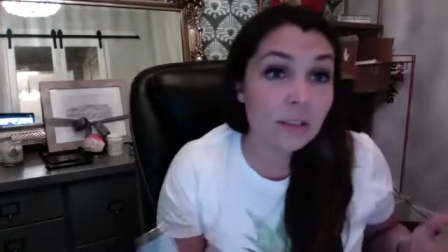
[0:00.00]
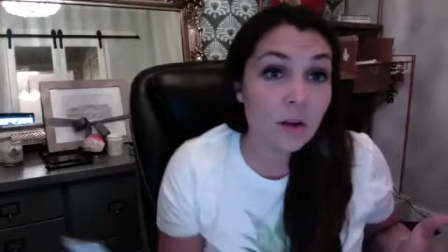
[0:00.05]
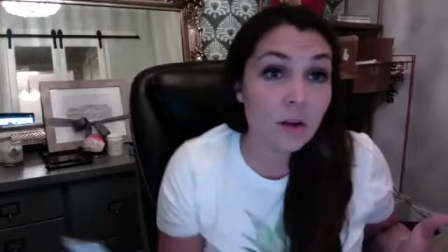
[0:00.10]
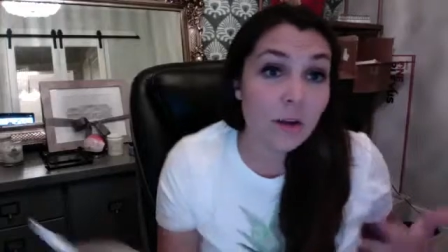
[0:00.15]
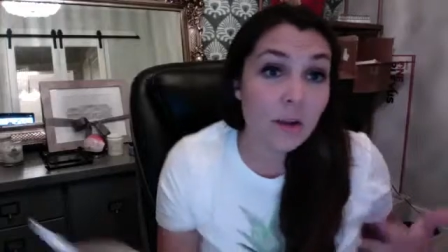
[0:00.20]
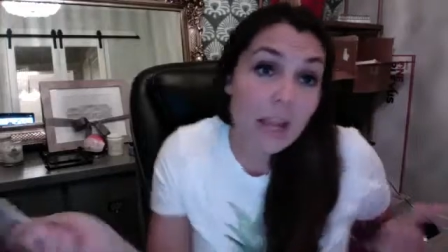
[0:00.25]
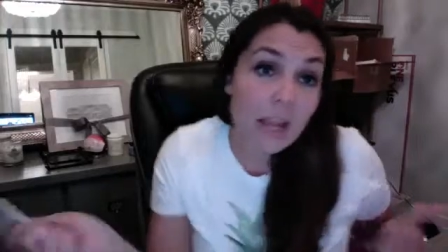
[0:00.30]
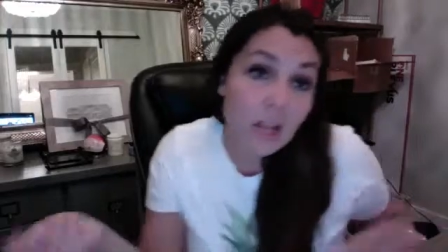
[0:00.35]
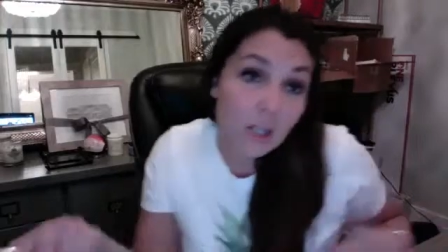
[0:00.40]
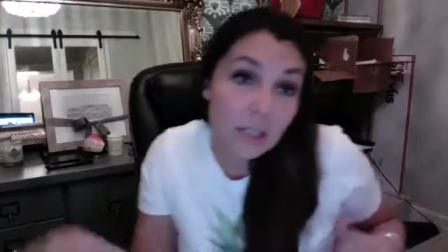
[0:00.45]

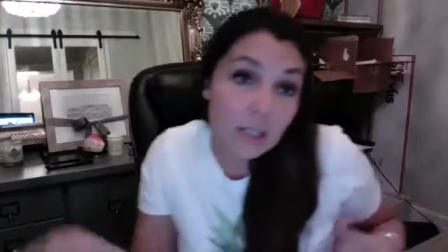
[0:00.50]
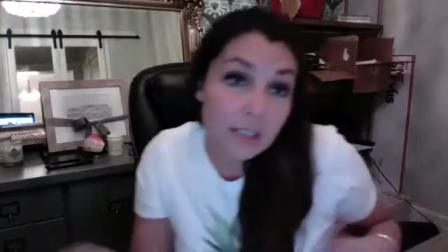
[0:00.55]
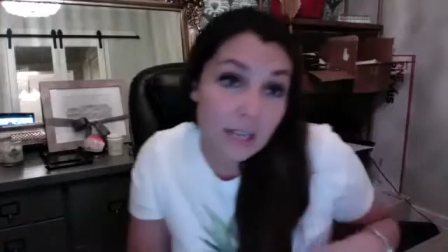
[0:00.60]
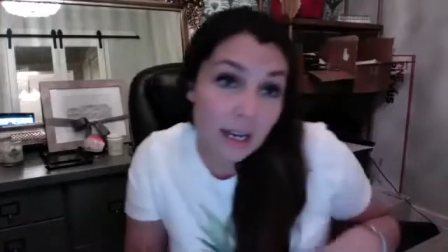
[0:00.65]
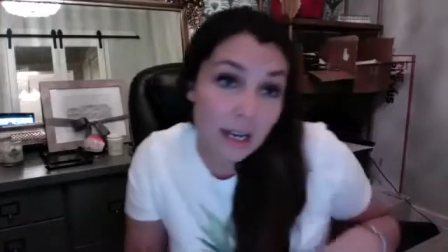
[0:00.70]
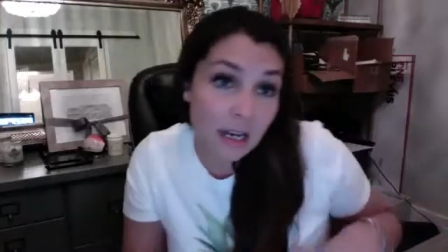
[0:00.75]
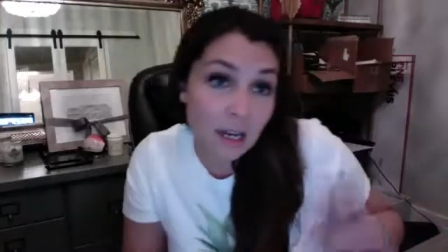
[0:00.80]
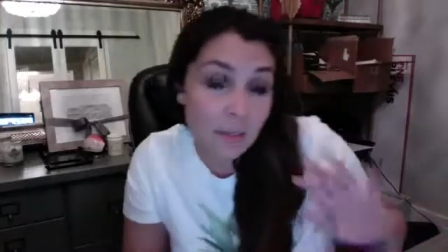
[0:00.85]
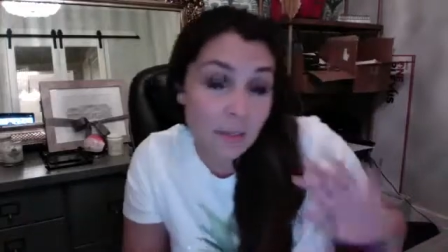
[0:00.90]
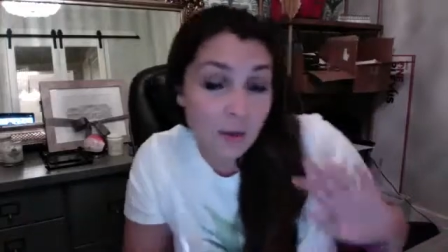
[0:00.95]
Okay, you're
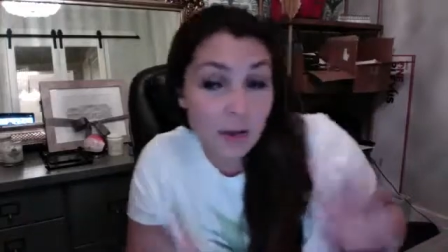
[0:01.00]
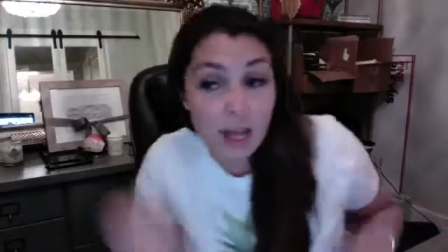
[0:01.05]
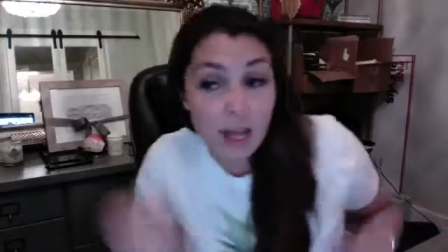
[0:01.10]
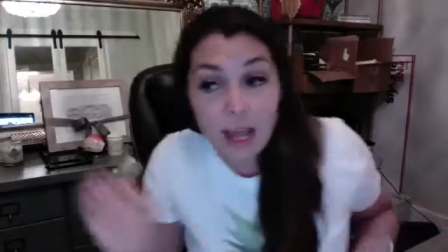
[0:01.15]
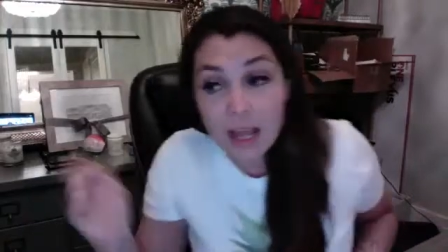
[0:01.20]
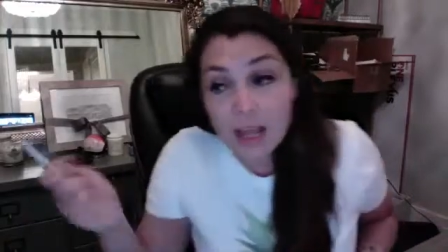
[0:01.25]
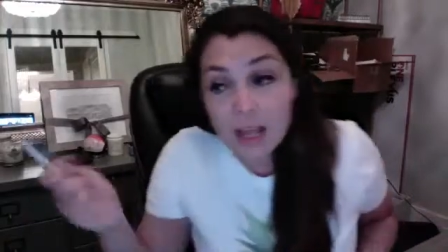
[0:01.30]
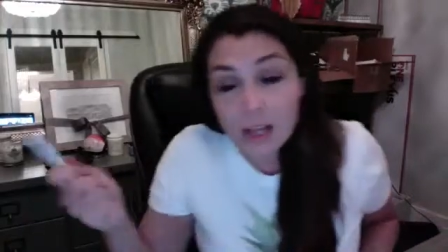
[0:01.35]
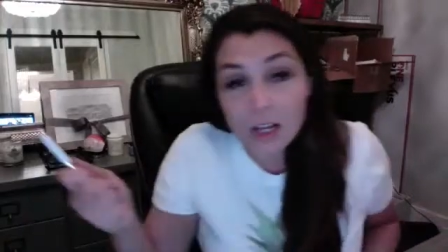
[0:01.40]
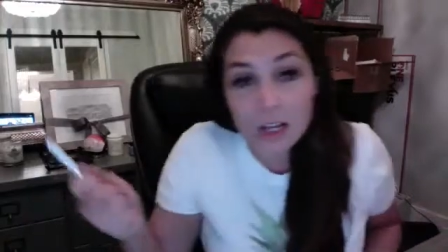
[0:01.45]
signed up.
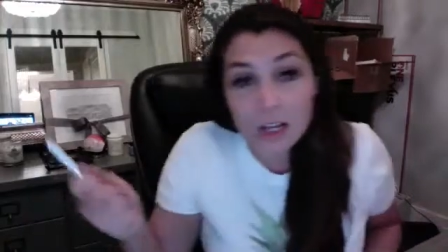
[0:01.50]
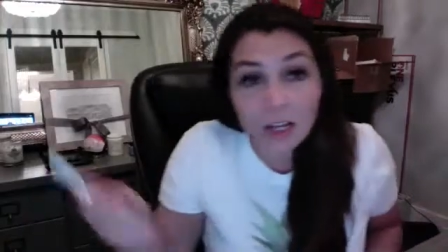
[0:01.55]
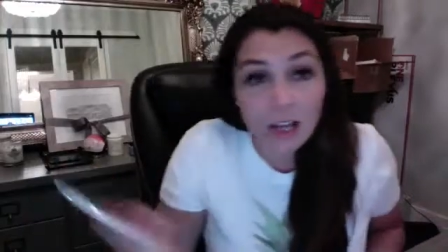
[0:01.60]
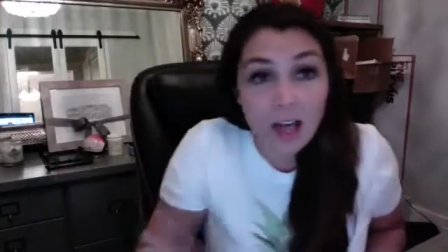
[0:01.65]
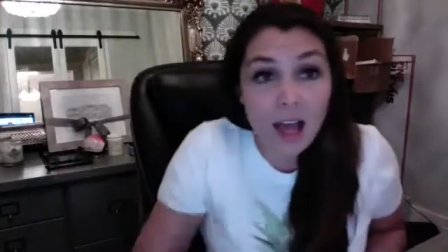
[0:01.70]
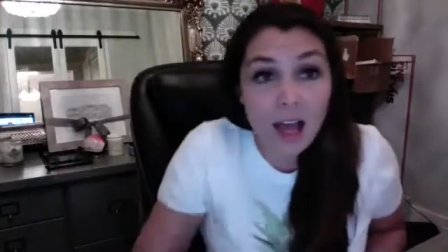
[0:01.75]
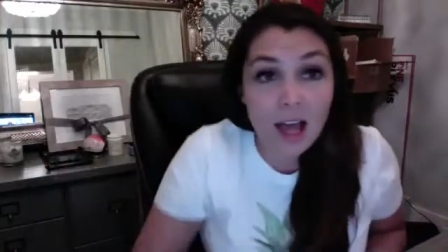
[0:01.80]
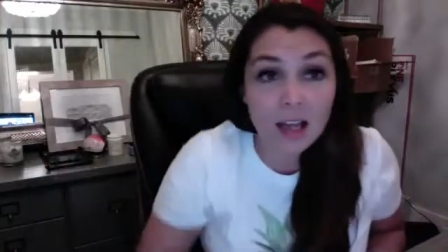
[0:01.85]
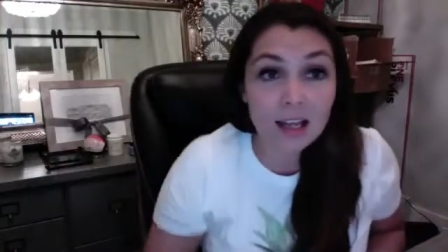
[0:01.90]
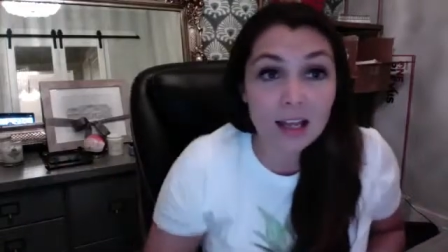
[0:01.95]
Okay, good
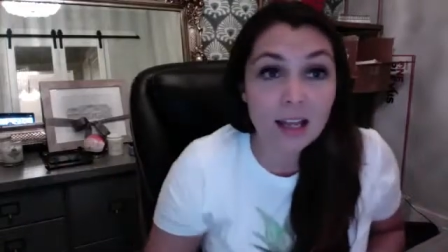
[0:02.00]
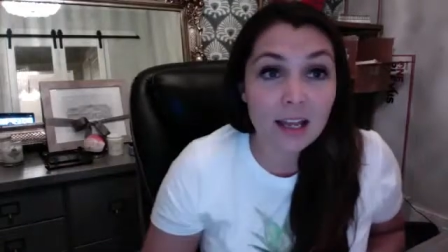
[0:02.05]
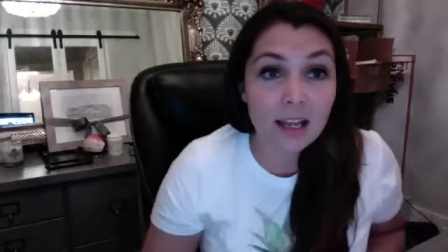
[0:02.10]
luck.